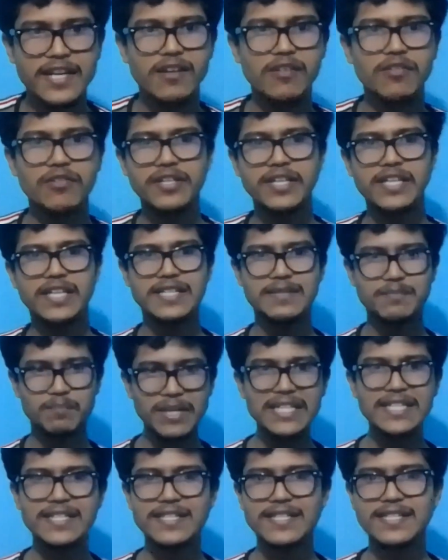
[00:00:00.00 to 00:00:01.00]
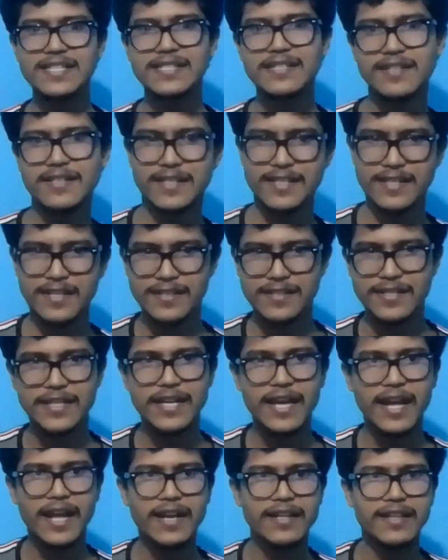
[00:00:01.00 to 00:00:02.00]
and I already splitted this
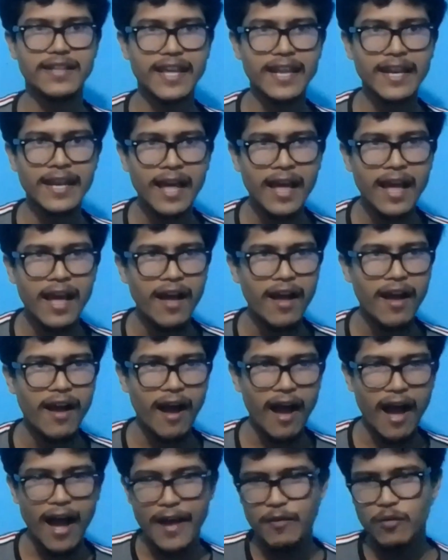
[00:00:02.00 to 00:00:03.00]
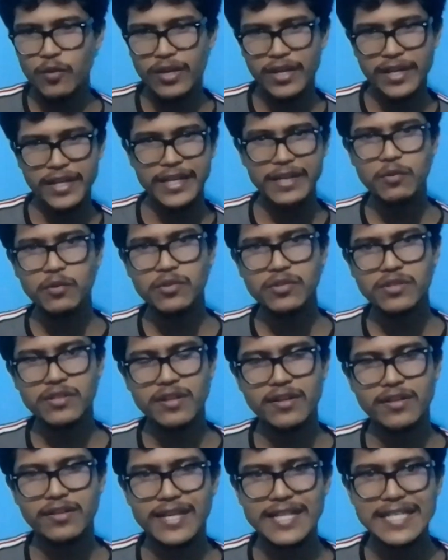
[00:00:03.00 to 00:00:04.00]
dataset, and then I will use
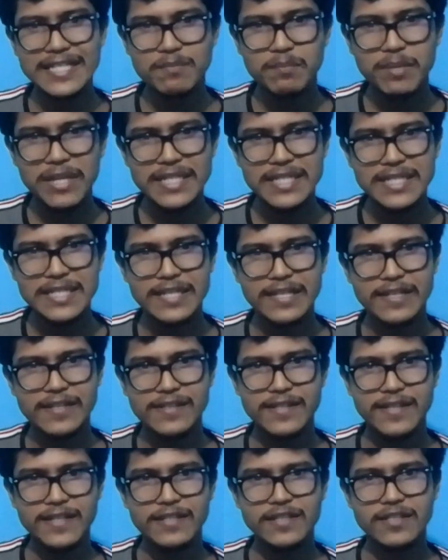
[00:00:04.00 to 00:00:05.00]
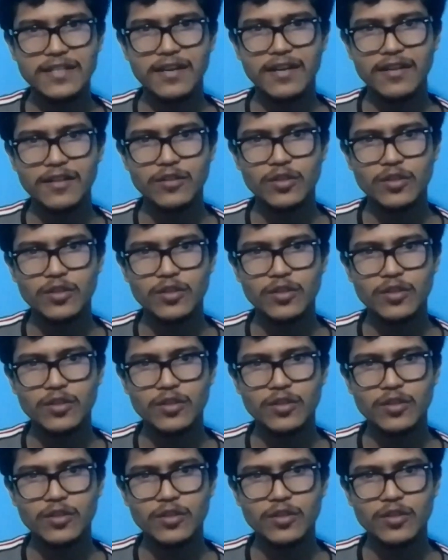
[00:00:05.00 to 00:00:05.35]
the splitted dataset